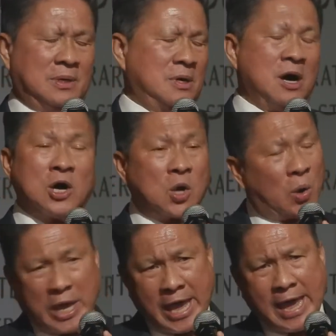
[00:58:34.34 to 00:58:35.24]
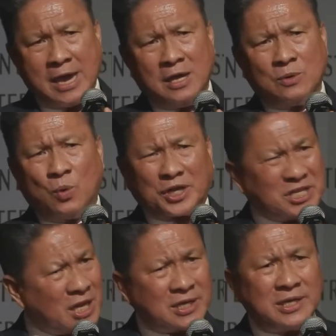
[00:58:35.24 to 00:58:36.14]
Angkor Air
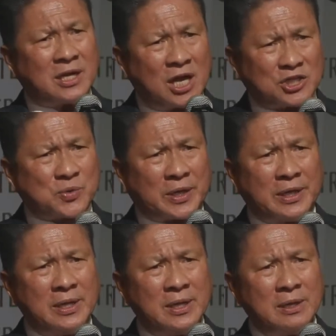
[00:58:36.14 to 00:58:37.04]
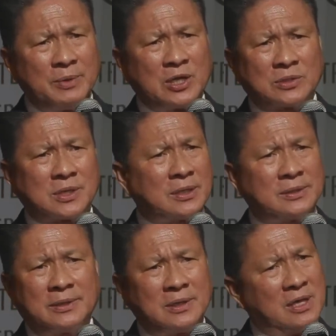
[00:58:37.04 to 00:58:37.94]
whatnot not in the country because
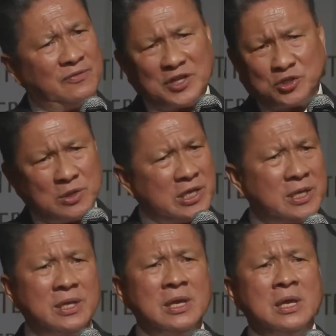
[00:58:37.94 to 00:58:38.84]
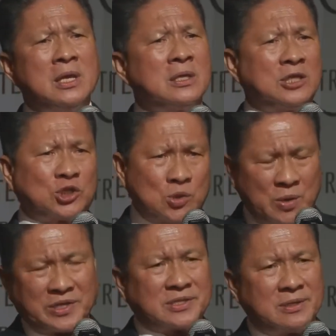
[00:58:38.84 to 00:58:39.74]
uh, eventually the
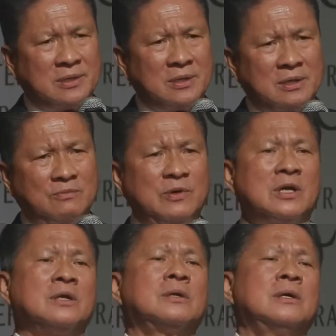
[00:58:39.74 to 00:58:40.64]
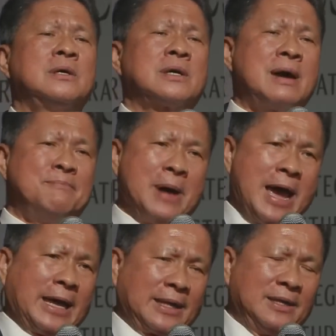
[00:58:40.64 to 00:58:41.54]
tourists will come
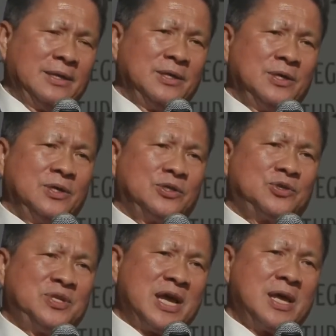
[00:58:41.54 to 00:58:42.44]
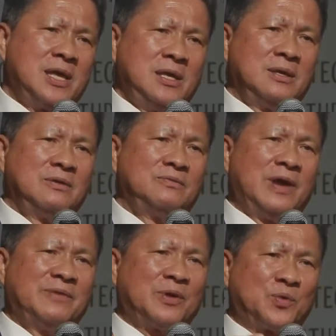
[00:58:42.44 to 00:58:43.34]
back. Today,
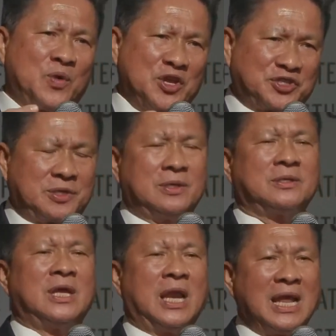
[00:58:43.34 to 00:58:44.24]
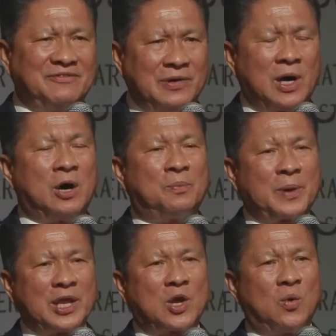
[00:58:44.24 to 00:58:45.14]
we have not reached the level of
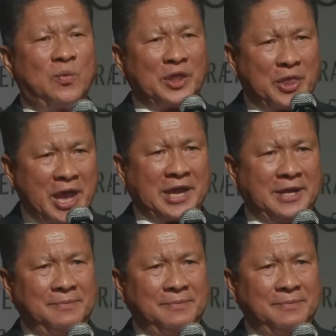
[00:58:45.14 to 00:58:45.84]
pre-COVID yet.